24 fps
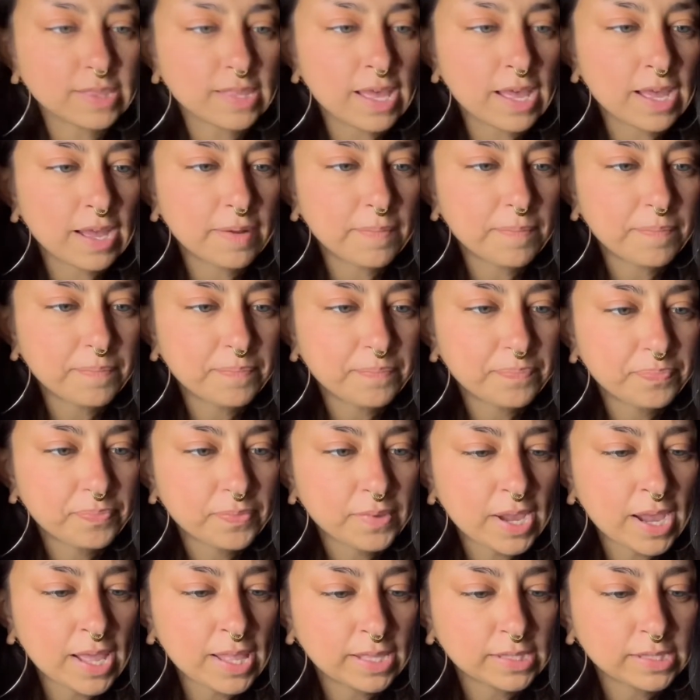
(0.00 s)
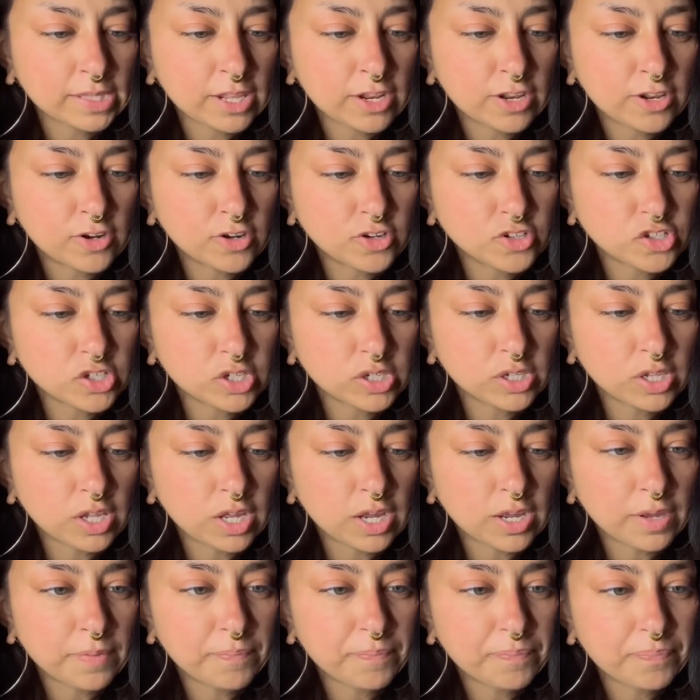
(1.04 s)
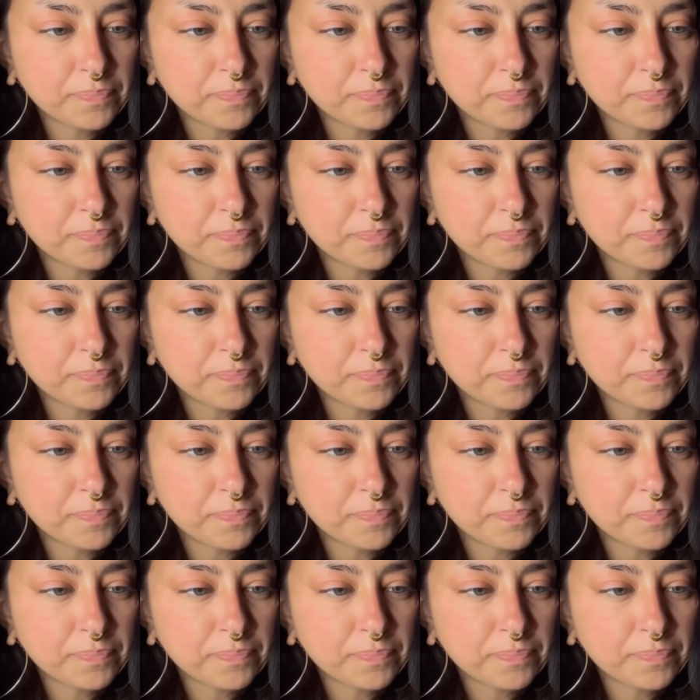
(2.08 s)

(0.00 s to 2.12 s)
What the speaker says: that. I like that energy a lot.